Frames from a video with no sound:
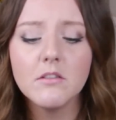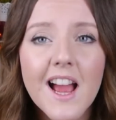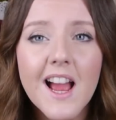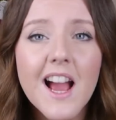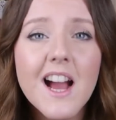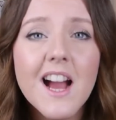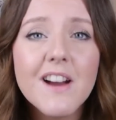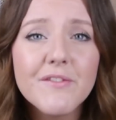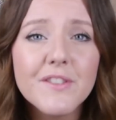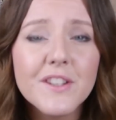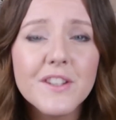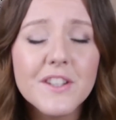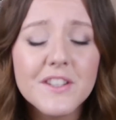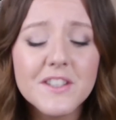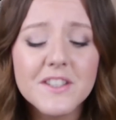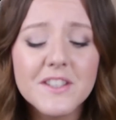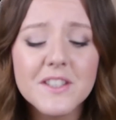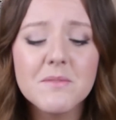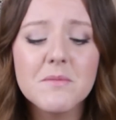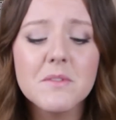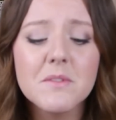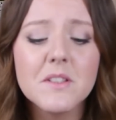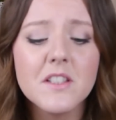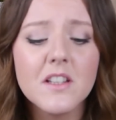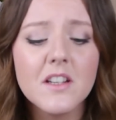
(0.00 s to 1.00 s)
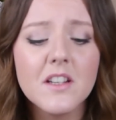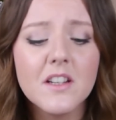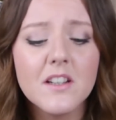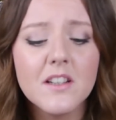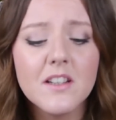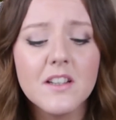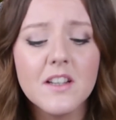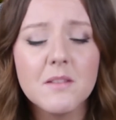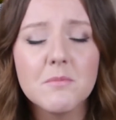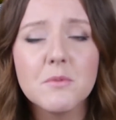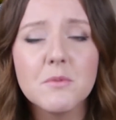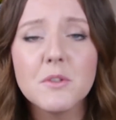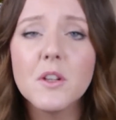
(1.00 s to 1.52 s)
I have used them, so
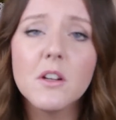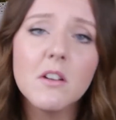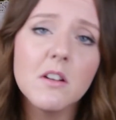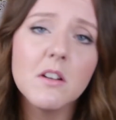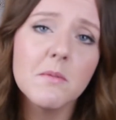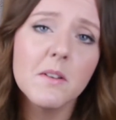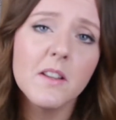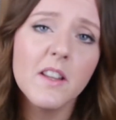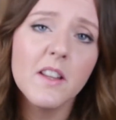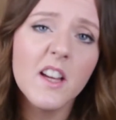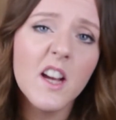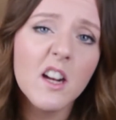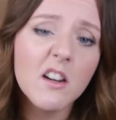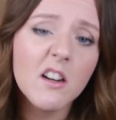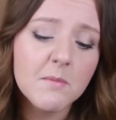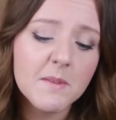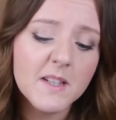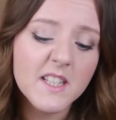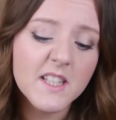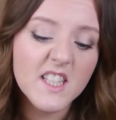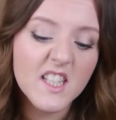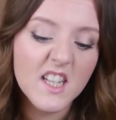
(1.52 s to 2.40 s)
I'm sorry, but they are a bit